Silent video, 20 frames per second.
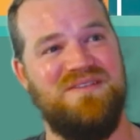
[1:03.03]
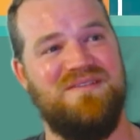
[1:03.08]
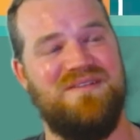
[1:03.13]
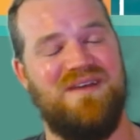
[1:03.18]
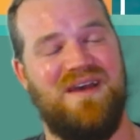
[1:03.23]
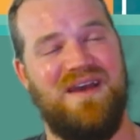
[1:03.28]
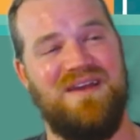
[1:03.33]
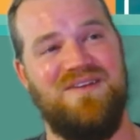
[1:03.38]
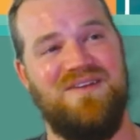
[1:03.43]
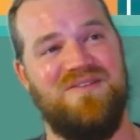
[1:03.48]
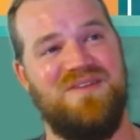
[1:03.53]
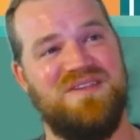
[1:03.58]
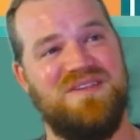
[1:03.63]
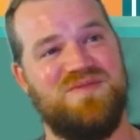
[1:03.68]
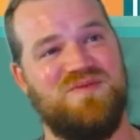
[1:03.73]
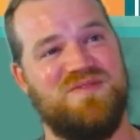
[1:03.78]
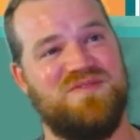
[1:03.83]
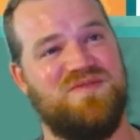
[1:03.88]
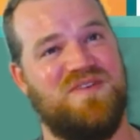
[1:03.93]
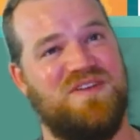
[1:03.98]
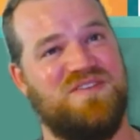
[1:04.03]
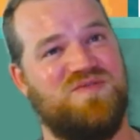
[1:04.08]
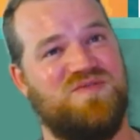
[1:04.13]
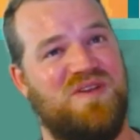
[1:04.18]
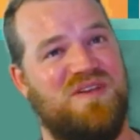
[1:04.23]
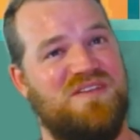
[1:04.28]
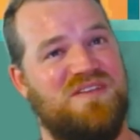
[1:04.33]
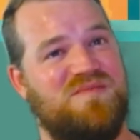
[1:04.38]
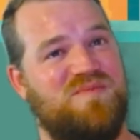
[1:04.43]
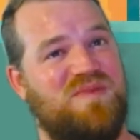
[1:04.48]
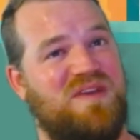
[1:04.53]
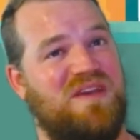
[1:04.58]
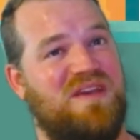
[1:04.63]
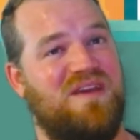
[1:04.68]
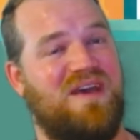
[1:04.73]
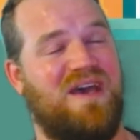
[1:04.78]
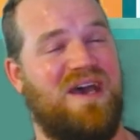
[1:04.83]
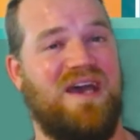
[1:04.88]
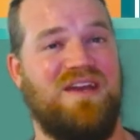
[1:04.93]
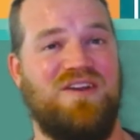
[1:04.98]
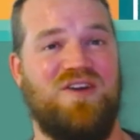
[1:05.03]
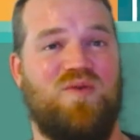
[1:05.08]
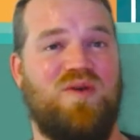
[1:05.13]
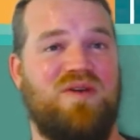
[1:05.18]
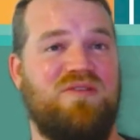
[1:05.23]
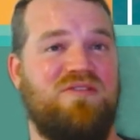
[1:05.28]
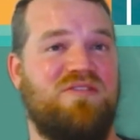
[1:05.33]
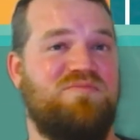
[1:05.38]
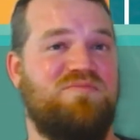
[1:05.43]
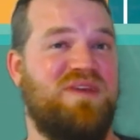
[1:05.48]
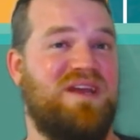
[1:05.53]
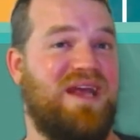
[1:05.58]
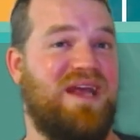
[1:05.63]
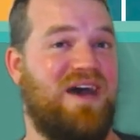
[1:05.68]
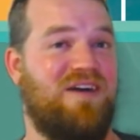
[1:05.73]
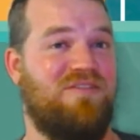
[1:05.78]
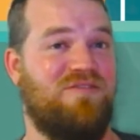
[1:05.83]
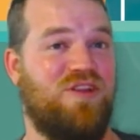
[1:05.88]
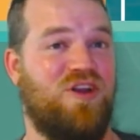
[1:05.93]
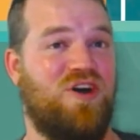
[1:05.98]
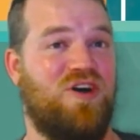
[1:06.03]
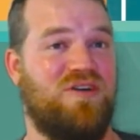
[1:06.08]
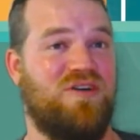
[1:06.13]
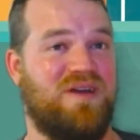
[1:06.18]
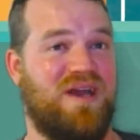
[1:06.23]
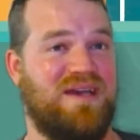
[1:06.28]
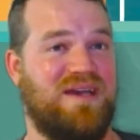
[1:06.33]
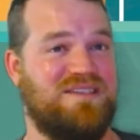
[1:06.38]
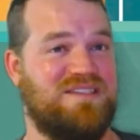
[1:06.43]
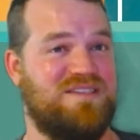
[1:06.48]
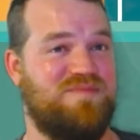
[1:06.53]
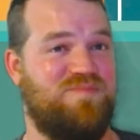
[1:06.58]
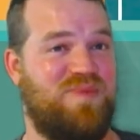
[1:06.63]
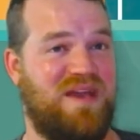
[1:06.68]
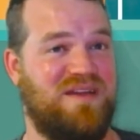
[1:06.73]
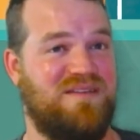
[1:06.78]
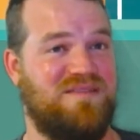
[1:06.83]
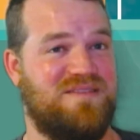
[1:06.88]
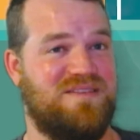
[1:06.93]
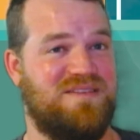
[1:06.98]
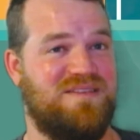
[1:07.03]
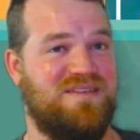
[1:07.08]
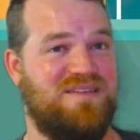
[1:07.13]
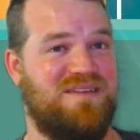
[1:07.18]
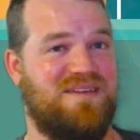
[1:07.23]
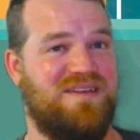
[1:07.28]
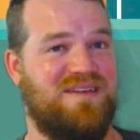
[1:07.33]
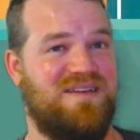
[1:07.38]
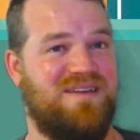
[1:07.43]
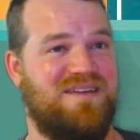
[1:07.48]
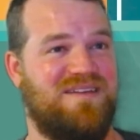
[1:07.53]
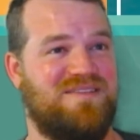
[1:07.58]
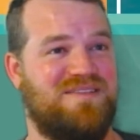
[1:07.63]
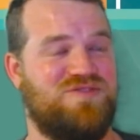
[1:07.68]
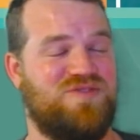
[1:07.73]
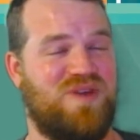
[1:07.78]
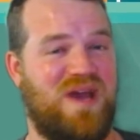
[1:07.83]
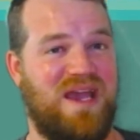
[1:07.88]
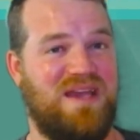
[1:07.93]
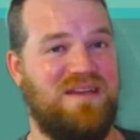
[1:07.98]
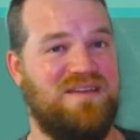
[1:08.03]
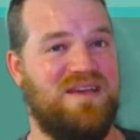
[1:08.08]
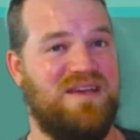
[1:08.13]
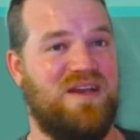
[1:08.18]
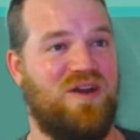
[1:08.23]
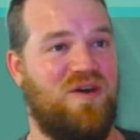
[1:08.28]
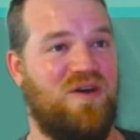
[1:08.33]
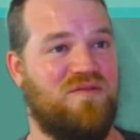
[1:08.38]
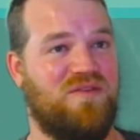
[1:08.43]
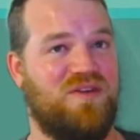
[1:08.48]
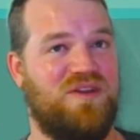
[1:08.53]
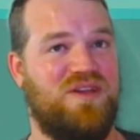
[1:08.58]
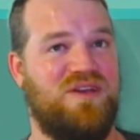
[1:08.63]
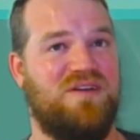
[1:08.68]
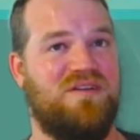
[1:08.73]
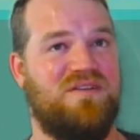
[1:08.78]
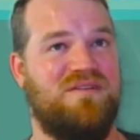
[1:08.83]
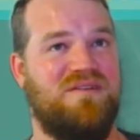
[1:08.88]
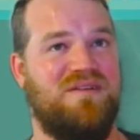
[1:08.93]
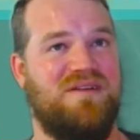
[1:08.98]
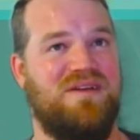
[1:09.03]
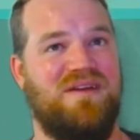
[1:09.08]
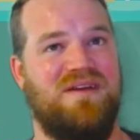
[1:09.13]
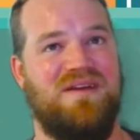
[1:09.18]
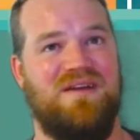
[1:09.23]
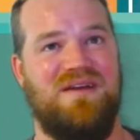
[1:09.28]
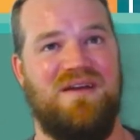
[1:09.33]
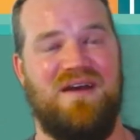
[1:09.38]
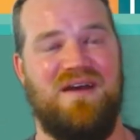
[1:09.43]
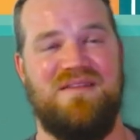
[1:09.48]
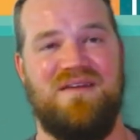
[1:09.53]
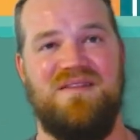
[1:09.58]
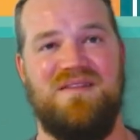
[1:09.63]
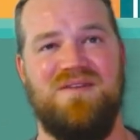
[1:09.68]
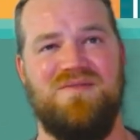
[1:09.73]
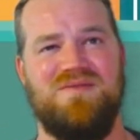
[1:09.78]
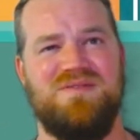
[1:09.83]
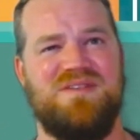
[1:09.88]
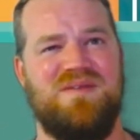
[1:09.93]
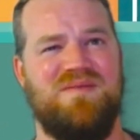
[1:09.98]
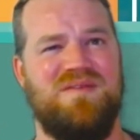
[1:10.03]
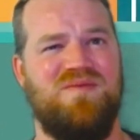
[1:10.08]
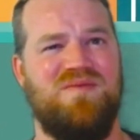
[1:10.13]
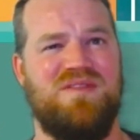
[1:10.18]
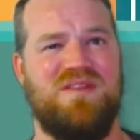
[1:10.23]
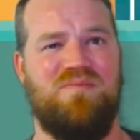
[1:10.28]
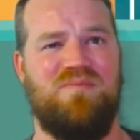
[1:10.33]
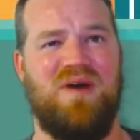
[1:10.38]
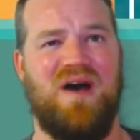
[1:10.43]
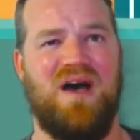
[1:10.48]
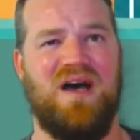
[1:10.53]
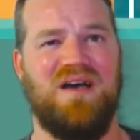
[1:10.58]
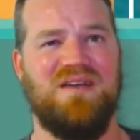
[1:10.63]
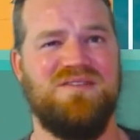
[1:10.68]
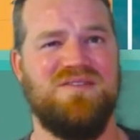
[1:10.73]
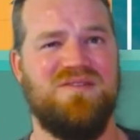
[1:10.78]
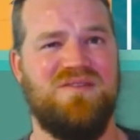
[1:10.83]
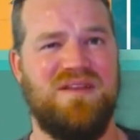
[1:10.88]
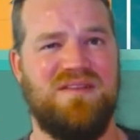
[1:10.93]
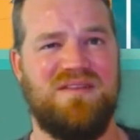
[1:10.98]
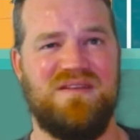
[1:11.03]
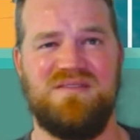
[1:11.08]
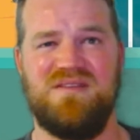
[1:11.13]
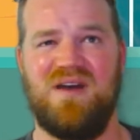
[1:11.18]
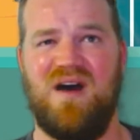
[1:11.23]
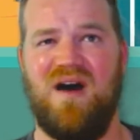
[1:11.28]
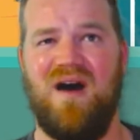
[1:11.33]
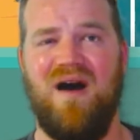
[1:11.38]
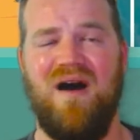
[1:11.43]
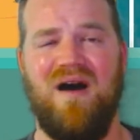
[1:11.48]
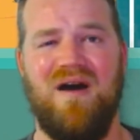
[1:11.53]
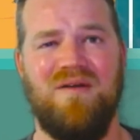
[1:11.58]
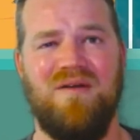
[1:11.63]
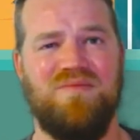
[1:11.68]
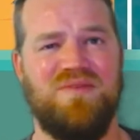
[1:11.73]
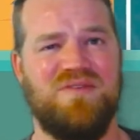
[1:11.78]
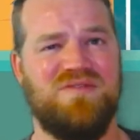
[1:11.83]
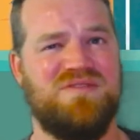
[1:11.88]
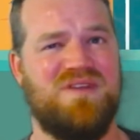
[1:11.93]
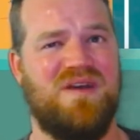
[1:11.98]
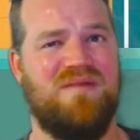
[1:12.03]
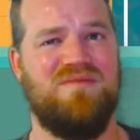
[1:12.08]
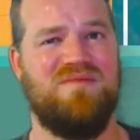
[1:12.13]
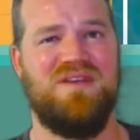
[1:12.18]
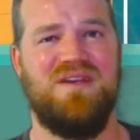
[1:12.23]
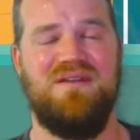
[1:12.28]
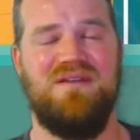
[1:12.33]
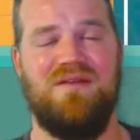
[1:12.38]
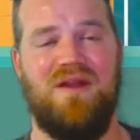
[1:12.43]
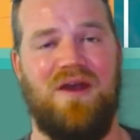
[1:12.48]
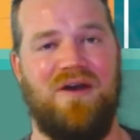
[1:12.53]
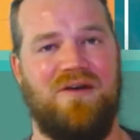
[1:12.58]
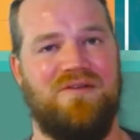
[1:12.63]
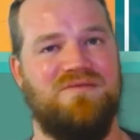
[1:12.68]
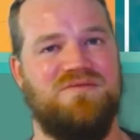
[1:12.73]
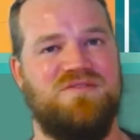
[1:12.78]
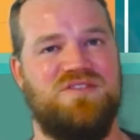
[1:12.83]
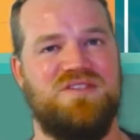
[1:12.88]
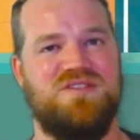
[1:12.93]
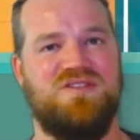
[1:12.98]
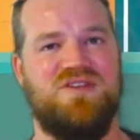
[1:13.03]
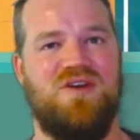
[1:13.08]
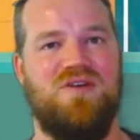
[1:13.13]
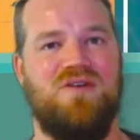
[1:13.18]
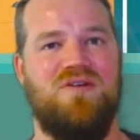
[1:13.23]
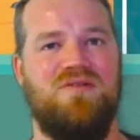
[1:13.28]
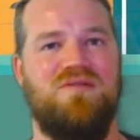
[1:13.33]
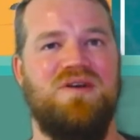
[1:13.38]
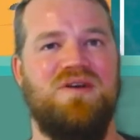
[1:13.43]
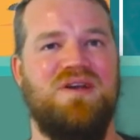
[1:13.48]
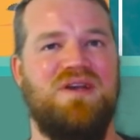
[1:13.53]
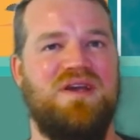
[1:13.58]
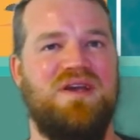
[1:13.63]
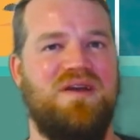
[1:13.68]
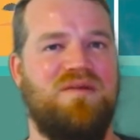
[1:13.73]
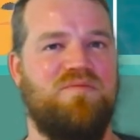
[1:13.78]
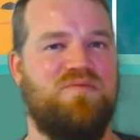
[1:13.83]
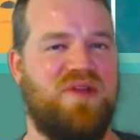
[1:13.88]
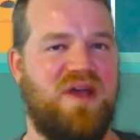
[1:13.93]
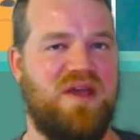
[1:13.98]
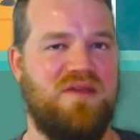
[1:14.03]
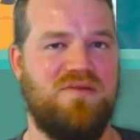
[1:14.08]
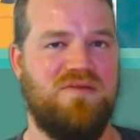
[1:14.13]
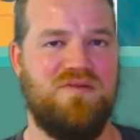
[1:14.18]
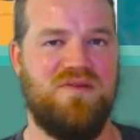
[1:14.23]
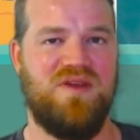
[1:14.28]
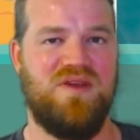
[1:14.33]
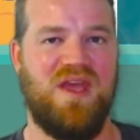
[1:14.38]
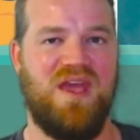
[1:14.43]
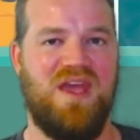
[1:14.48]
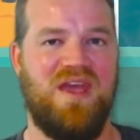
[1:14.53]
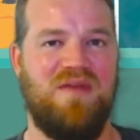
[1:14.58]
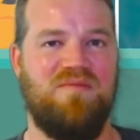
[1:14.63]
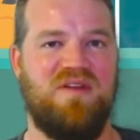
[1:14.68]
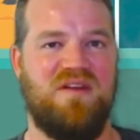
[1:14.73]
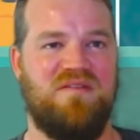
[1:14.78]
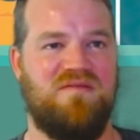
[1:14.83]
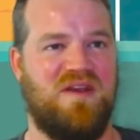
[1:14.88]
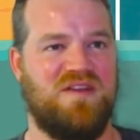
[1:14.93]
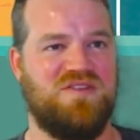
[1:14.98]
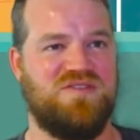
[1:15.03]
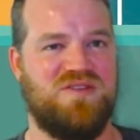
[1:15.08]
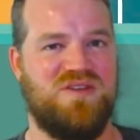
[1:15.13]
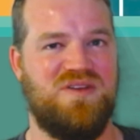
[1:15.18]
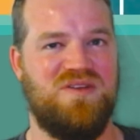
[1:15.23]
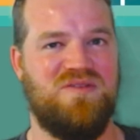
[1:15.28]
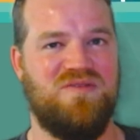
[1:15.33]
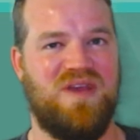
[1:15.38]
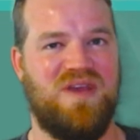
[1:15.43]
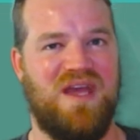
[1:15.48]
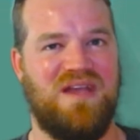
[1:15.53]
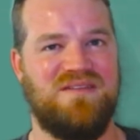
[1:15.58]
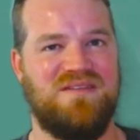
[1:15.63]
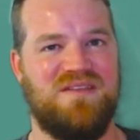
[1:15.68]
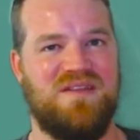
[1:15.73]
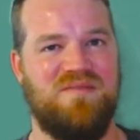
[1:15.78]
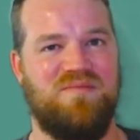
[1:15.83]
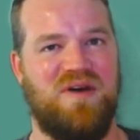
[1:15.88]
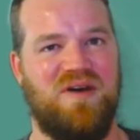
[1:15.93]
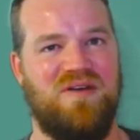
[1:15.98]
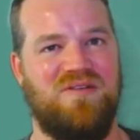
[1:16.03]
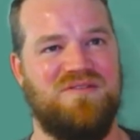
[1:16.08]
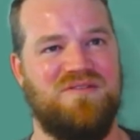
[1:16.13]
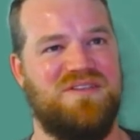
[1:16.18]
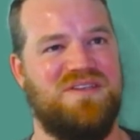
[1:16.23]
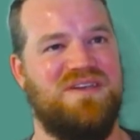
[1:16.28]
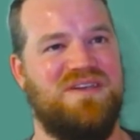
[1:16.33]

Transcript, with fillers: I know this was frustrating to me. I don't want to admit how long I spent trying to get over here. I thought there was something with the puzzle at the top or something. No, just go play through the game and eventually you'll get to the boat.